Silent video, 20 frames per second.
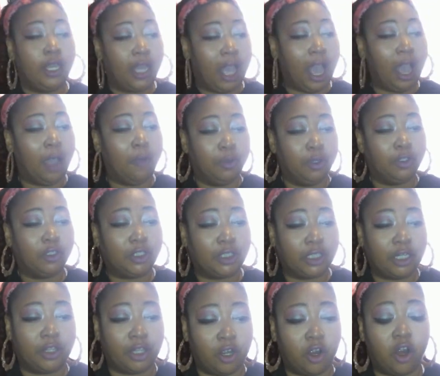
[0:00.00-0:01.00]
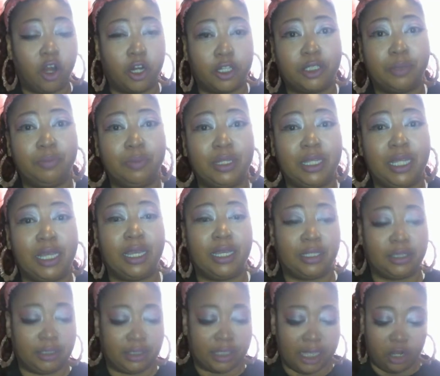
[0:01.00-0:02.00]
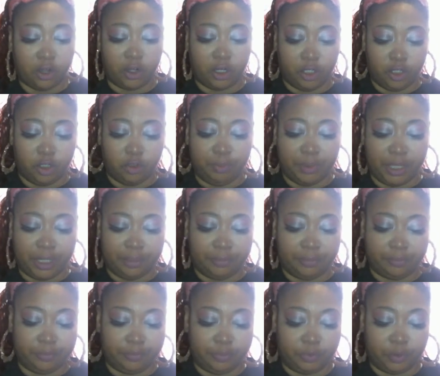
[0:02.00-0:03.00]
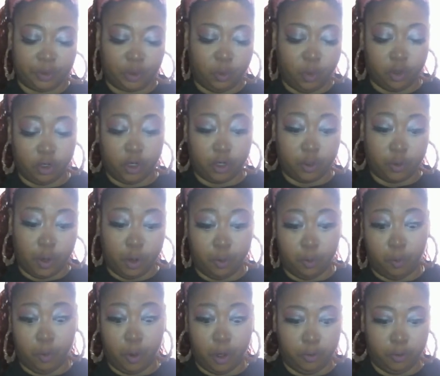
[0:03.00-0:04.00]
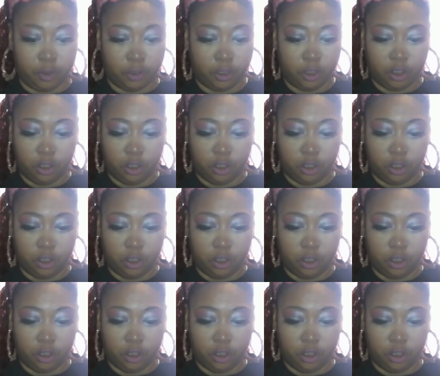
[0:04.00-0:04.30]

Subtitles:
I will say there are some things that are a little bit quote-unquote woke,